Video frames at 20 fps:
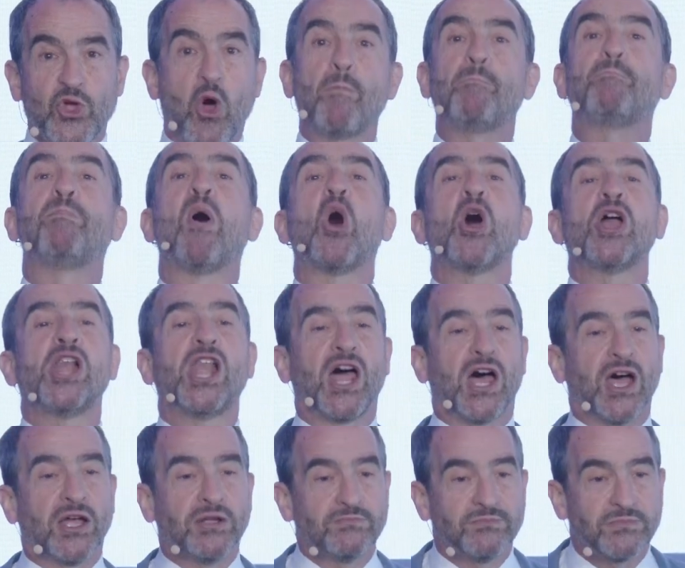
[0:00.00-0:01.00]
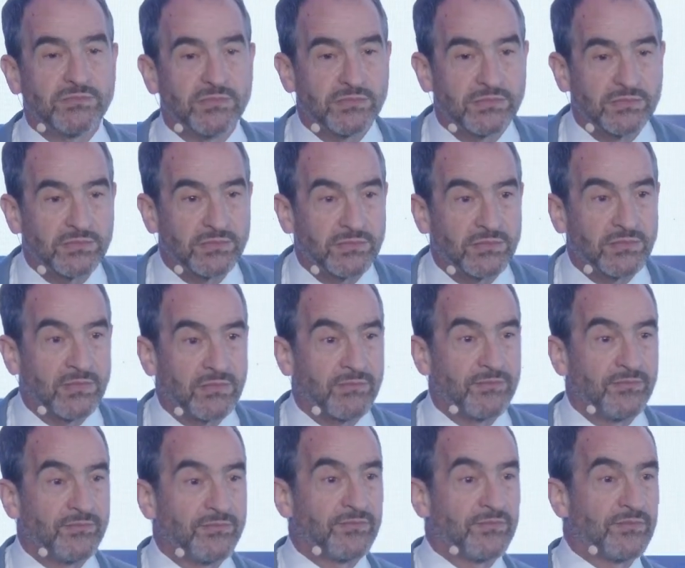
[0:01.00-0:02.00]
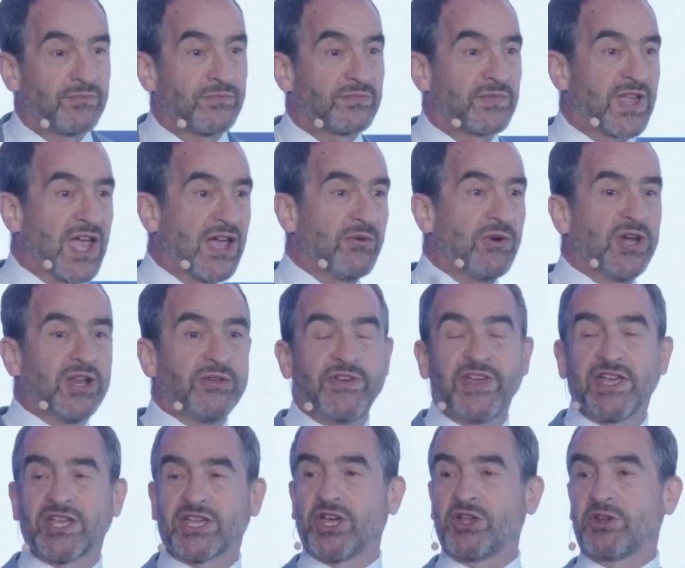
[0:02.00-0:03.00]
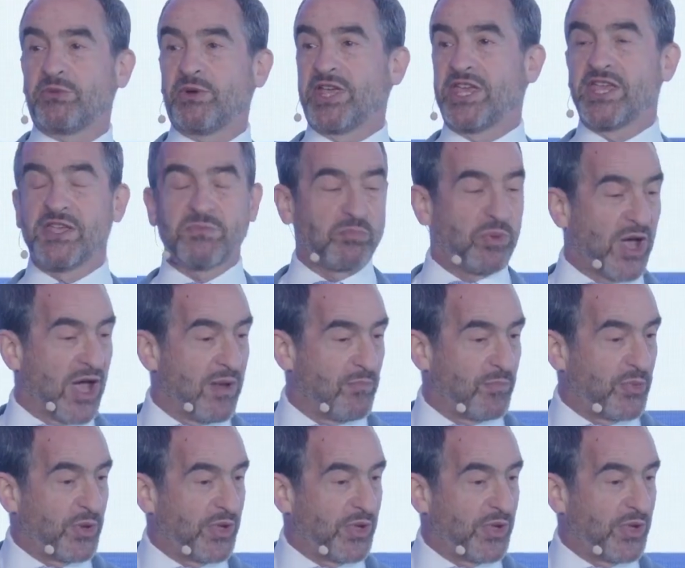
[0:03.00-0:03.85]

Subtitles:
boiler, get rid of it, go to a heat pump,